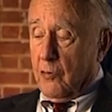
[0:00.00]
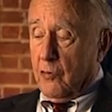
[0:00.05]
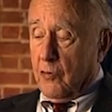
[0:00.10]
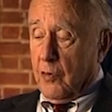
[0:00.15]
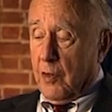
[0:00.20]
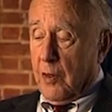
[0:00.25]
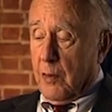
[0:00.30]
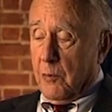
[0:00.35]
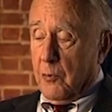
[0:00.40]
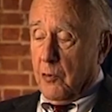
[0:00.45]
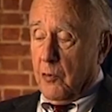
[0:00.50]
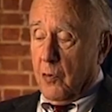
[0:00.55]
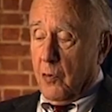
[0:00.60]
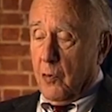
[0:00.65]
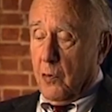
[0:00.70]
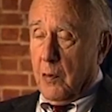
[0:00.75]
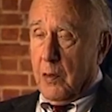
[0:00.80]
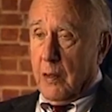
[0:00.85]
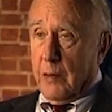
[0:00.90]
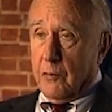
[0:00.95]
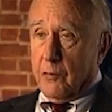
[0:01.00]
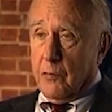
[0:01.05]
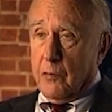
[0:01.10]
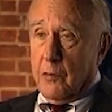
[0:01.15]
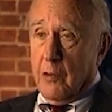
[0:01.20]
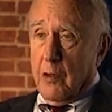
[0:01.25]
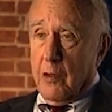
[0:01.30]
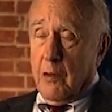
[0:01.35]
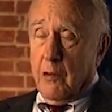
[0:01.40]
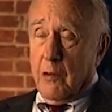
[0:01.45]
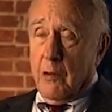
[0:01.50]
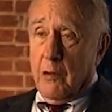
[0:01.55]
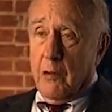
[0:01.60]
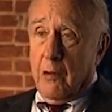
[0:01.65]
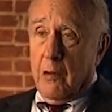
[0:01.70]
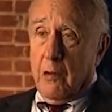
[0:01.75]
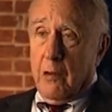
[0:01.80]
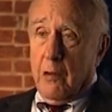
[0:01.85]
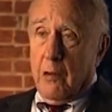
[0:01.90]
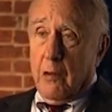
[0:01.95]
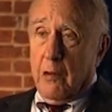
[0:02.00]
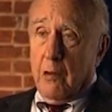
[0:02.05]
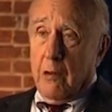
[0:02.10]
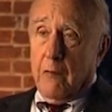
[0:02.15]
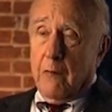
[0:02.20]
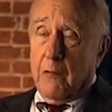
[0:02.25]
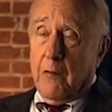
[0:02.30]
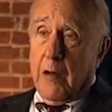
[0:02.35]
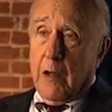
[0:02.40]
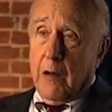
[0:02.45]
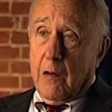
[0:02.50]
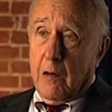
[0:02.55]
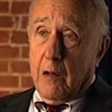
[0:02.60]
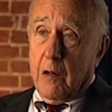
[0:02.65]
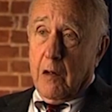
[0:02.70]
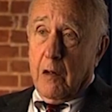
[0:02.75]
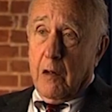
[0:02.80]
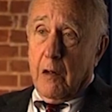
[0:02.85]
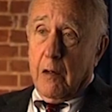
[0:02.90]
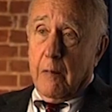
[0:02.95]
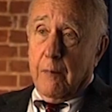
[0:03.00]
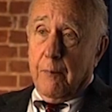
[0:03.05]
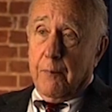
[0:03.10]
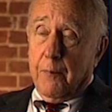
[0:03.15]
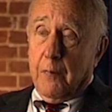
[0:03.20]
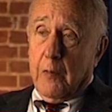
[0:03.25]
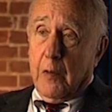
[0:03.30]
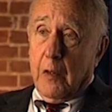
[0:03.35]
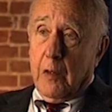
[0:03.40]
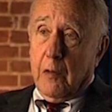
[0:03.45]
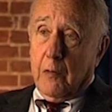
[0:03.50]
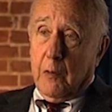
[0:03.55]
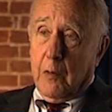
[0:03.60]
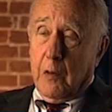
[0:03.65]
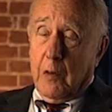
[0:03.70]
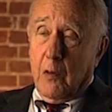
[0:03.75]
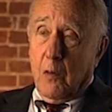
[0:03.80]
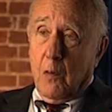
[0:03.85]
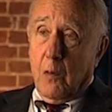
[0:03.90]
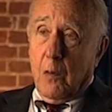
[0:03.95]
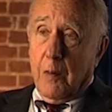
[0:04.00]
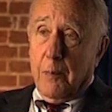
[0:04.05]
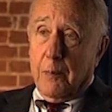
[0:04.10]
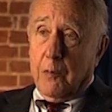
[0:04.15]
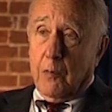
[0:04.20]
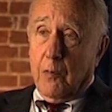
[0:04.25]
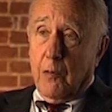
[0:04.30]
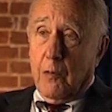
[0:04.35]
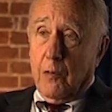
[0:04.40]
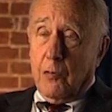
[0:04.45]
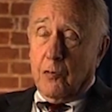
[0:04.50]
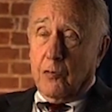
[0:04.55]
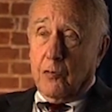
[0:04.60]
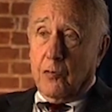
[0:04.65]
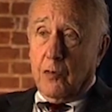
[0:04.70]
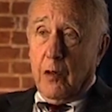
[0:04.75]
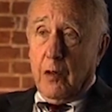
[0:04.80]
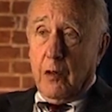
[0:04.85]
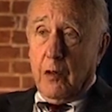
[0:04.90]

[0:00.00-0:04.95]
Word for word: The term black hole was later coined in nineteen sixty-seven by American astronomer John Wheeler.